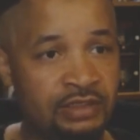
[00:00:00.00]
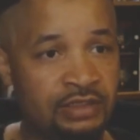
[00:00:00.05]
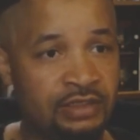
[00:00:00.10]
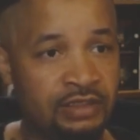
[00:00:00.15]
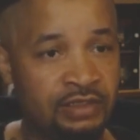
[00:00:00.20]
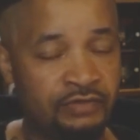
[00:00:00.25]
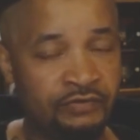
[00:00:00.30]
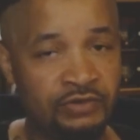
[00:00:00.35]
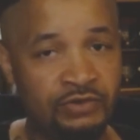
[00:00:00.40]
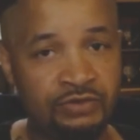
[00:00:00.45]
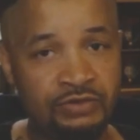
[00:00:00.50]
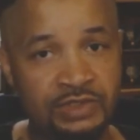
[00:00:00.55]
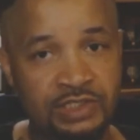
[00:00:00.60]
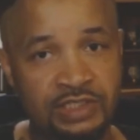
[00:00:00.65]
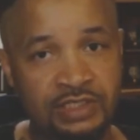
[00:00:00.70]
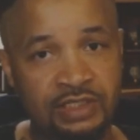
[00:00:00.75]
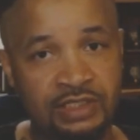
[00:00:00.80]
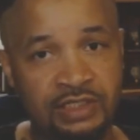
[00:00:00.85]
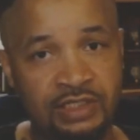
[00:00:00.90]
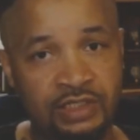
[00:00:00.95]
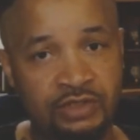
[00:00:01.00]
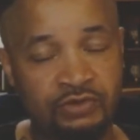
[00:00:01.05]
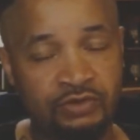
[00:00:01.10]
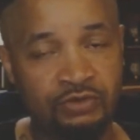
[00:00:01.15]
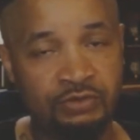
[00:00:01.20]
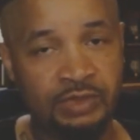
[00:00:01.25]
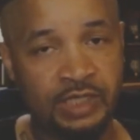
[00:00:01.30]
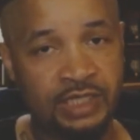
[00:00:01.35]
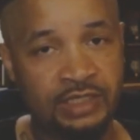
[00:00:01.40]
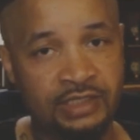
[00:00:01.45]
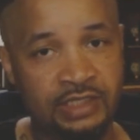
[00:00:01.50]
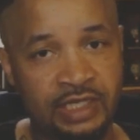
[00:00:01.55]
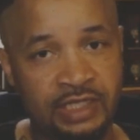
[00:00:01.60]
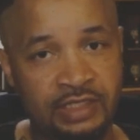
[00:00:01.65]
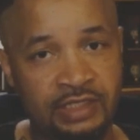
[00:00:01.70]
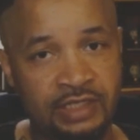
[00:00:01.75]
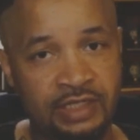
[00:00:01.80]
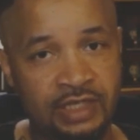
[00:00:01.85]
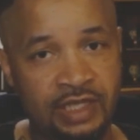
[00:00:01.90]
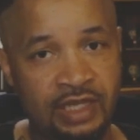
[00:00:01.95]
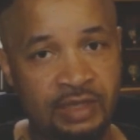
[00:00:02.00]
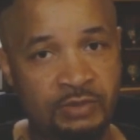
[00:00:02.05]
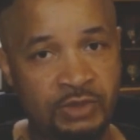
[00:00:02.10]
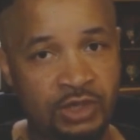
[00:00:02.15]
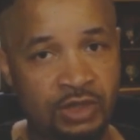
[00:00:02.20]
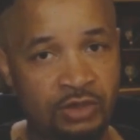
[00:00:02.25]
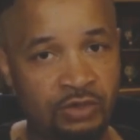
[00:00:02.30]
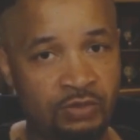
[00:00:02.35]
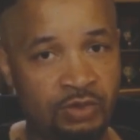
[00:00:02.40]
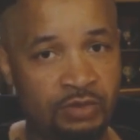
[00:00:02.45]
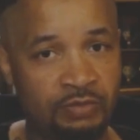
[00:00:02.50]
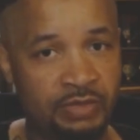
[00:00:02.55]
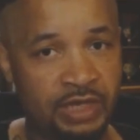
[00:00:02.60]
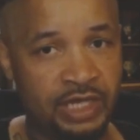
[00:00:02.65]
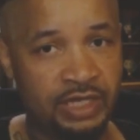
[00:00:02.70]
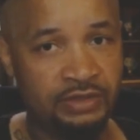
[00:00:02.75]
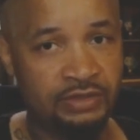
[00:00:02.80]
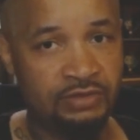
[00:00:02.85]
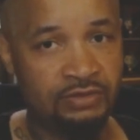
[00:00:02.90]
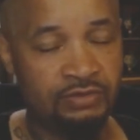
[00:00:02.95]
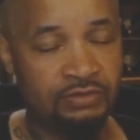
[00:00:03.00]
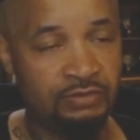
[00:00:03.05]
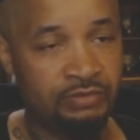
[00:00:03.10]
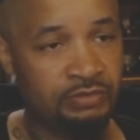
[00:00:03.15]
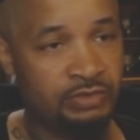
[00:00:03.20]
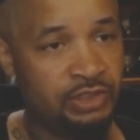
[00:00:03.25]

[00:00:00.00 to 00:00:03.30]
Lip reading: If you was in a group like that, then name calling won't bother you.